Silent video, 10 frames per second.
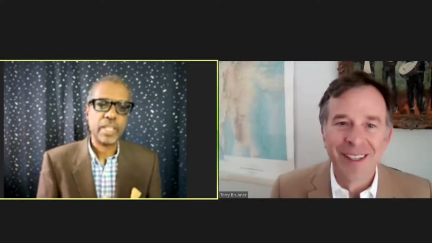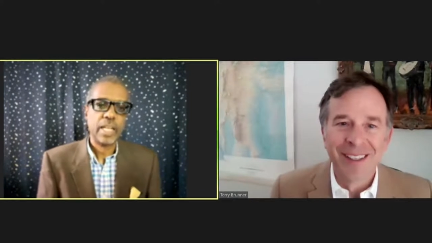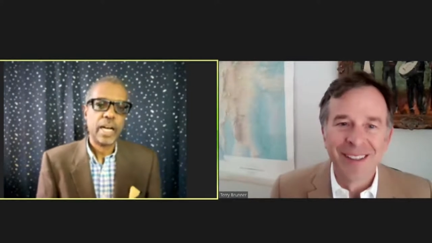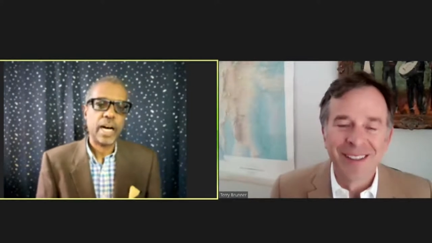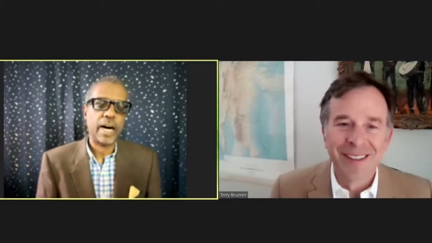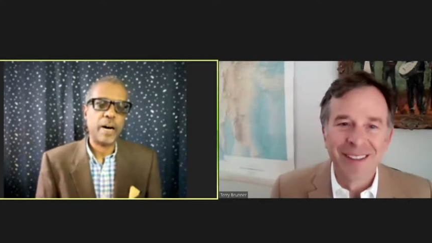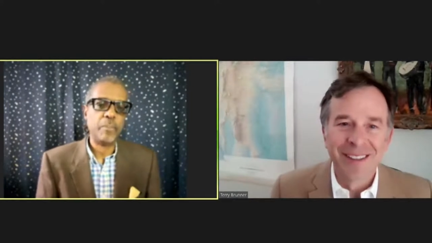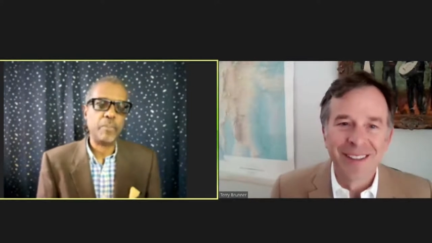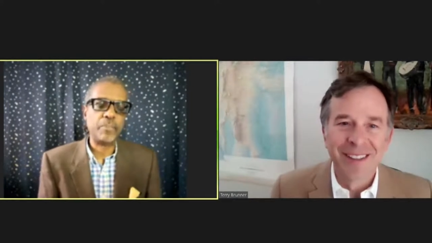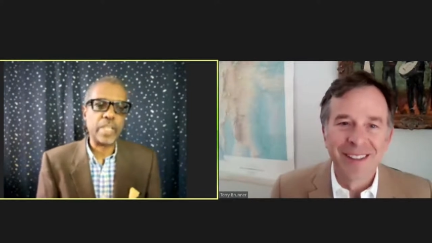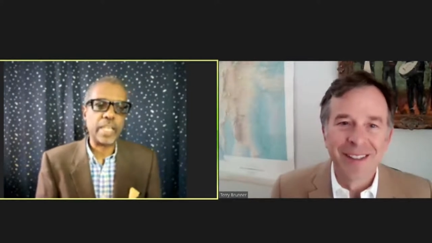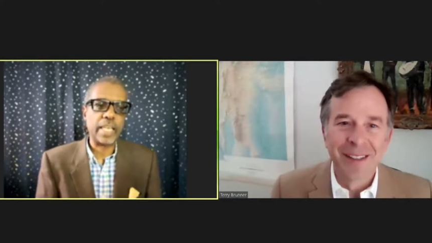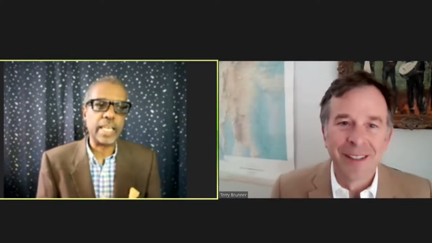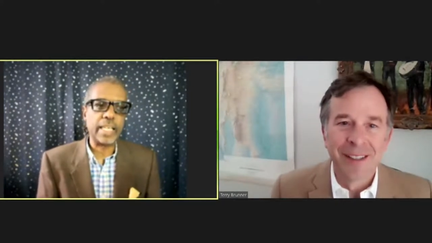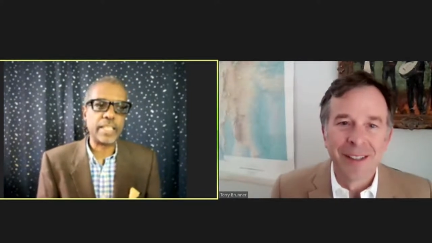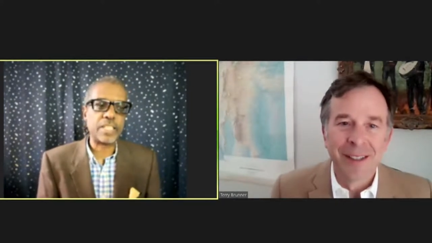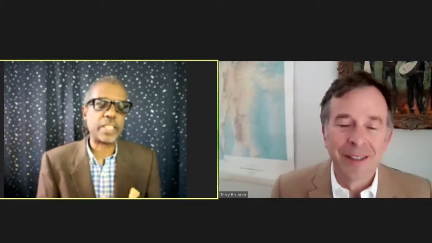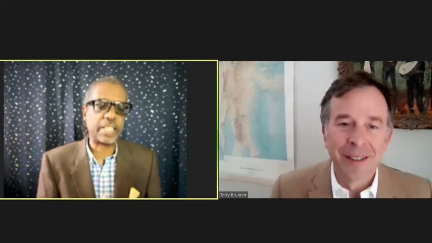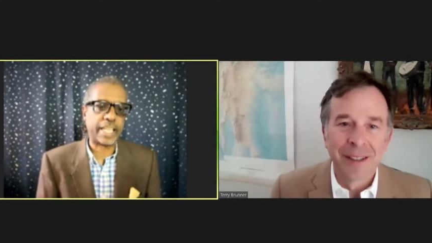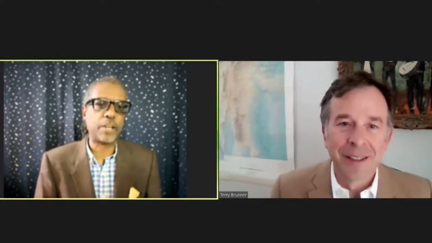Speaker 1: Um, let's
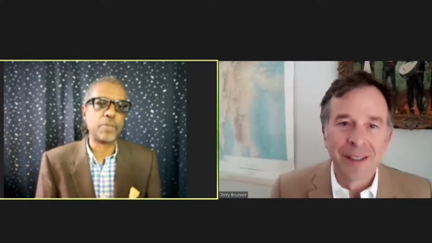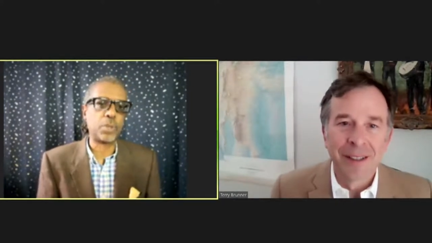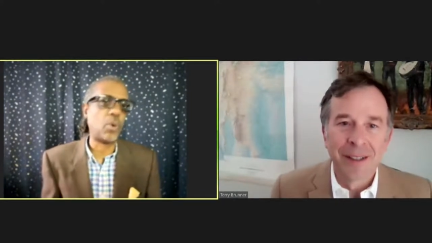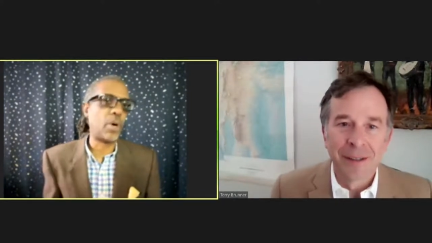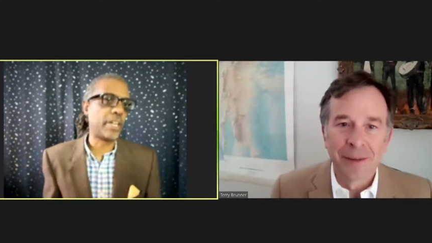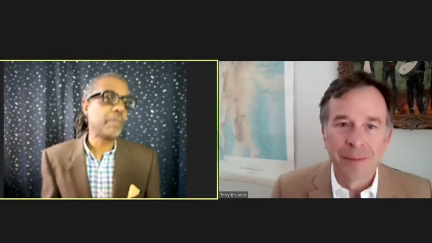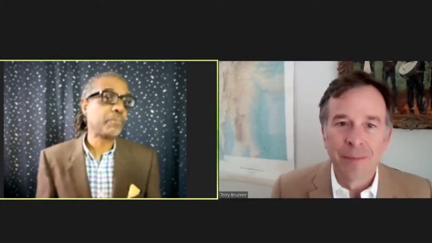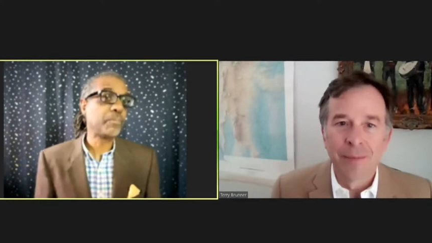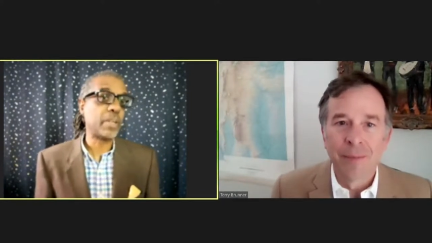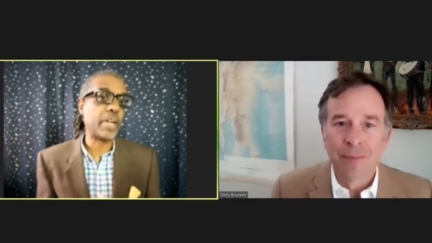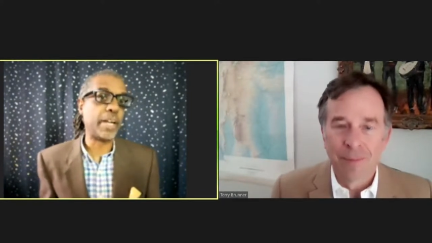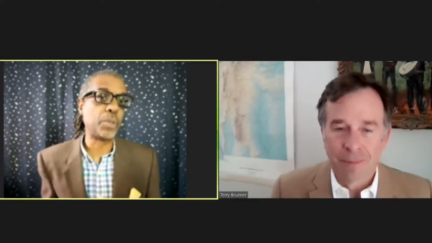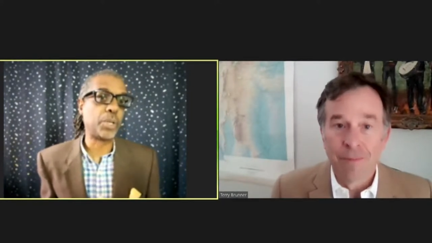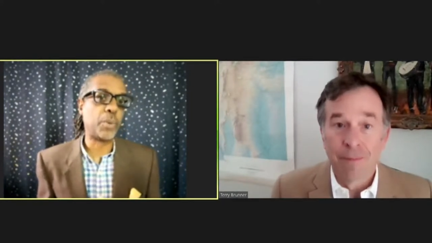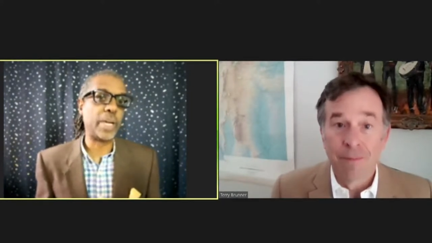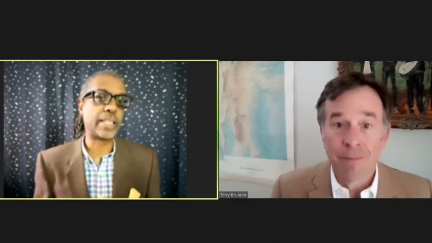kick over to water here real quick.